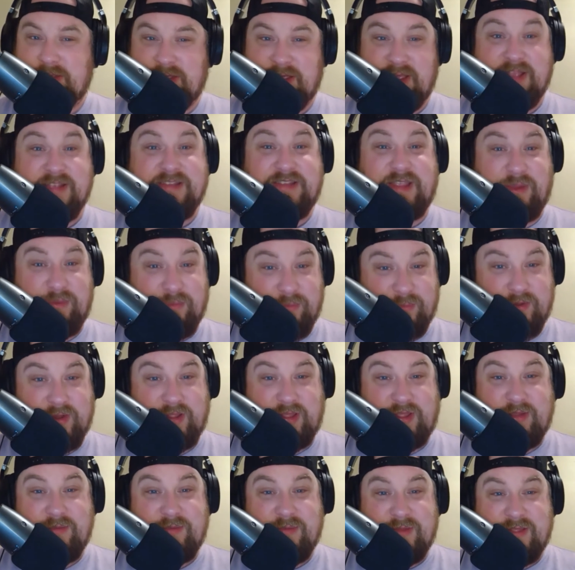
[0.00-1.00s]
a
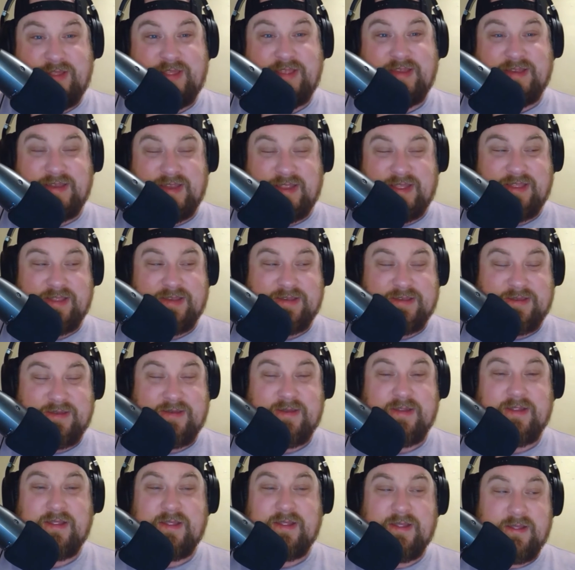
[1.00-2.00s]
really, really talented
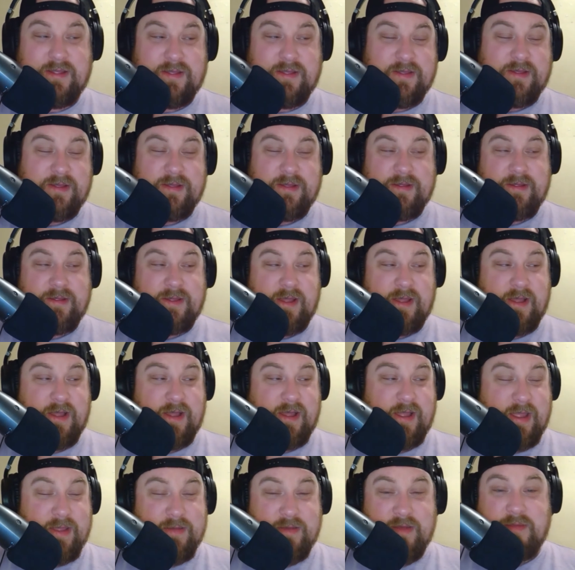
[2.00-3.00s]

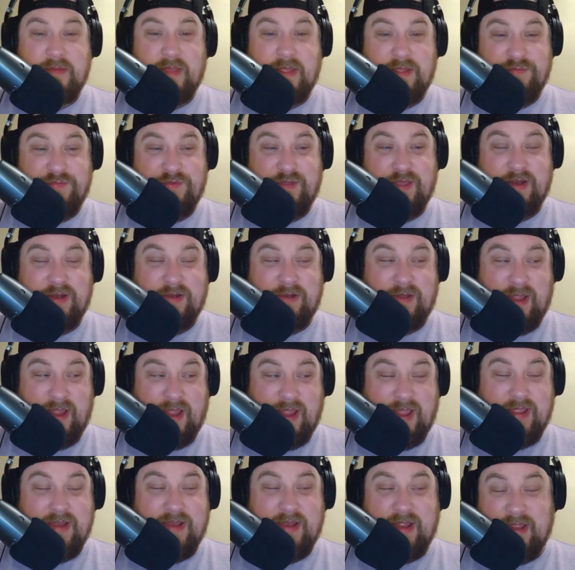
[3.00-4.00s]
MMA fighter
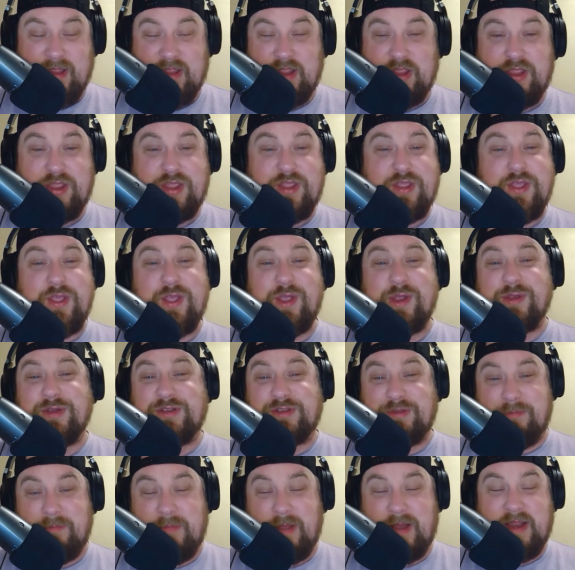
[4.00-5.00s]
and a
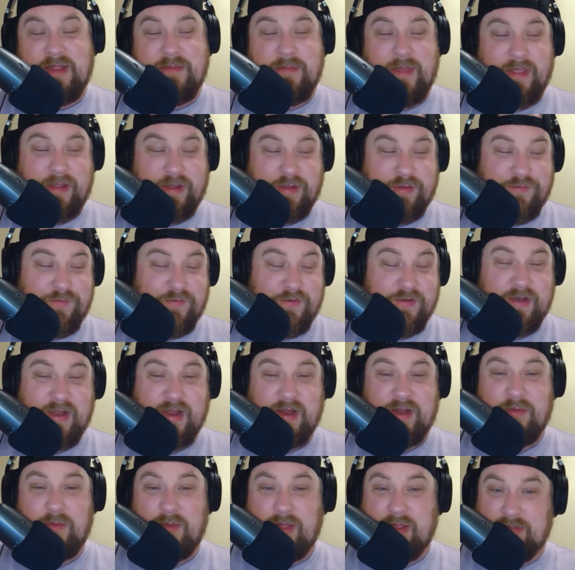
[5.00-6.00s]
huge moneymaker for
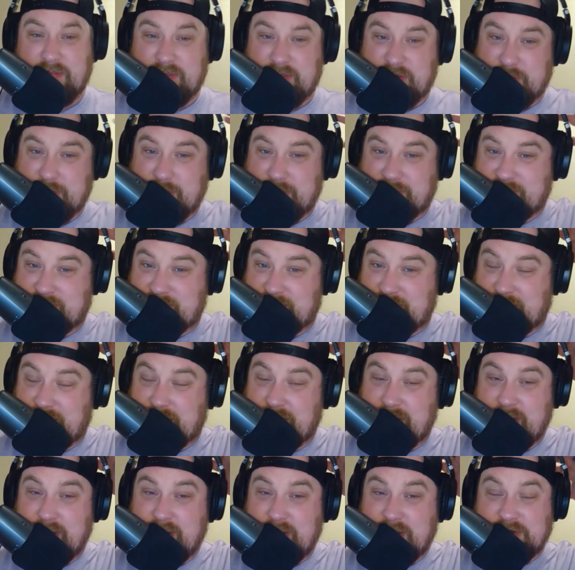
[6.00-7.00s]
Dana White, the UFC.
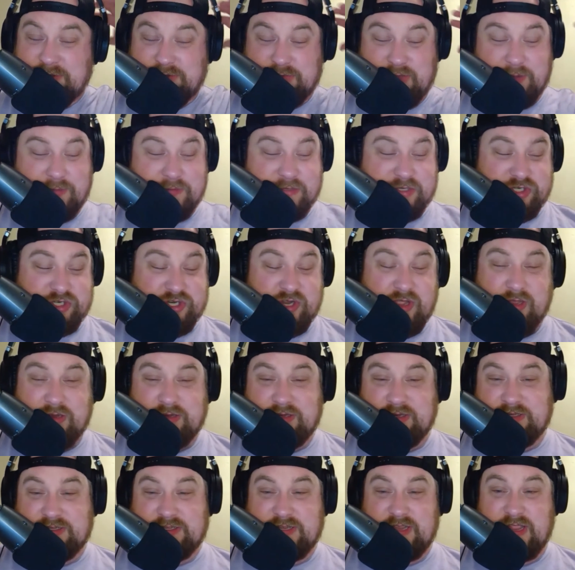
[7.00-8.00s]
So I was
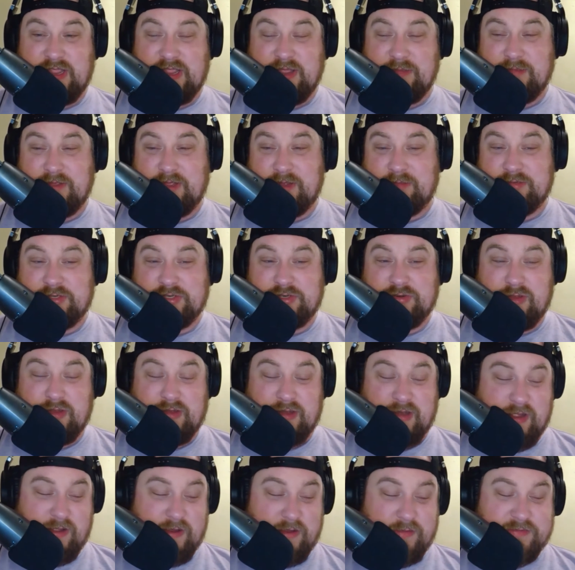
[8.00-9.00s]
shocked to see him come
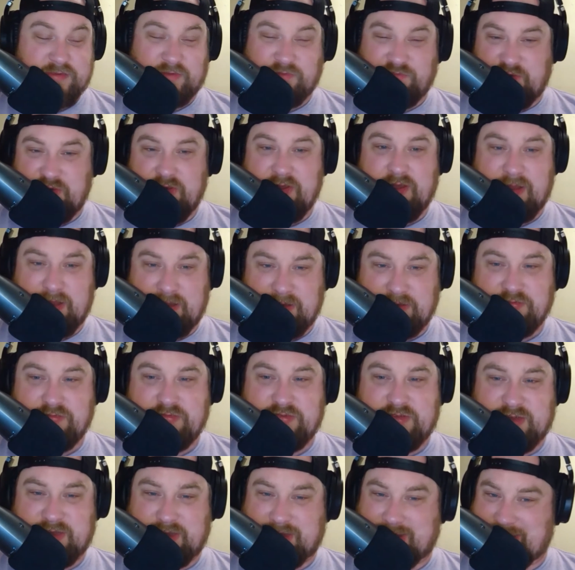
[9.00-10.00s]
strutting out. It was a very
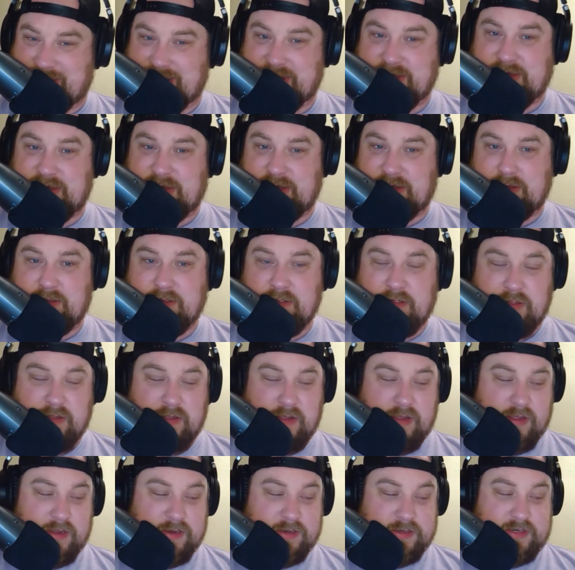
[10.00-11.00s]
interesting ending
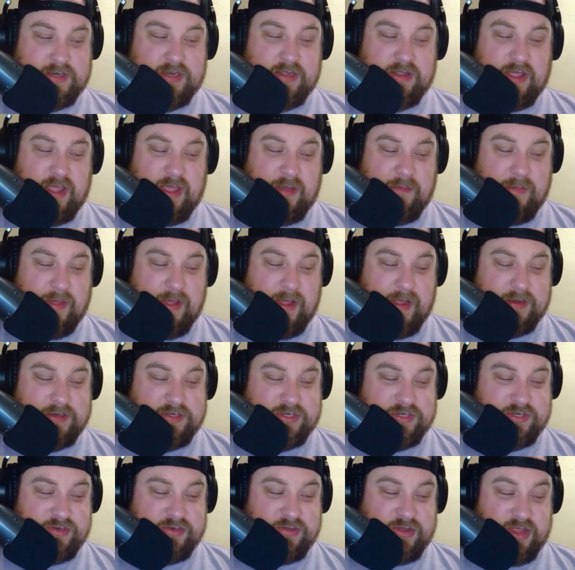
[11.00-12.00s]
to that
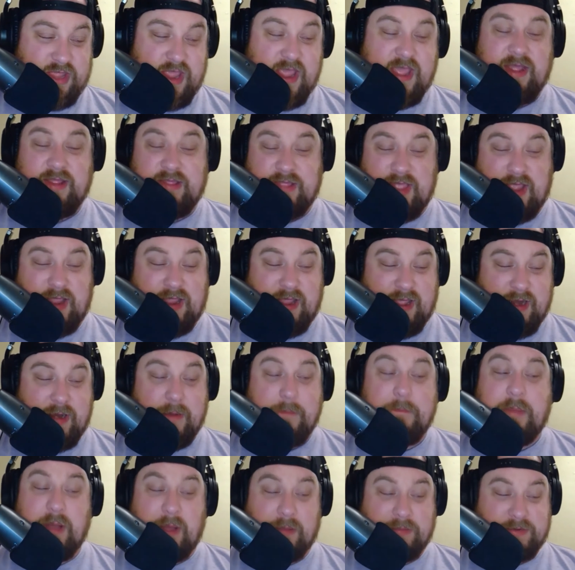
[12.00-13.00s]
match. That kind
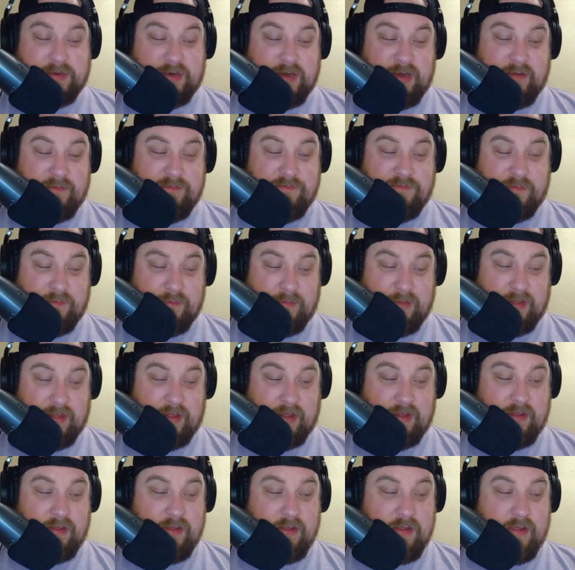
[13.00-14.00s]
of bumped it up for
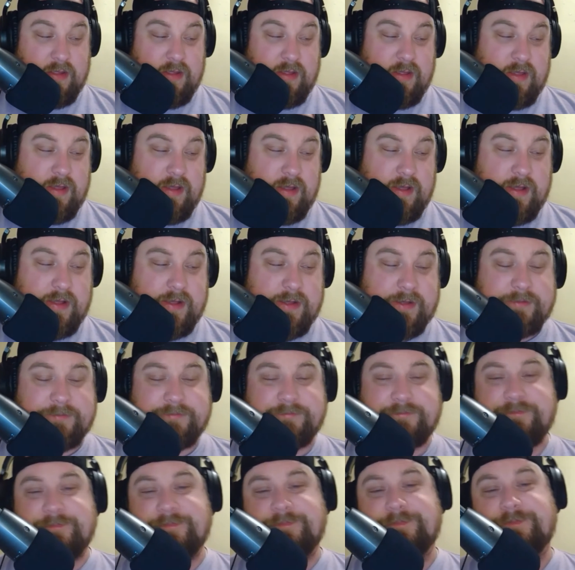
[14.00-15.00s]
me. Then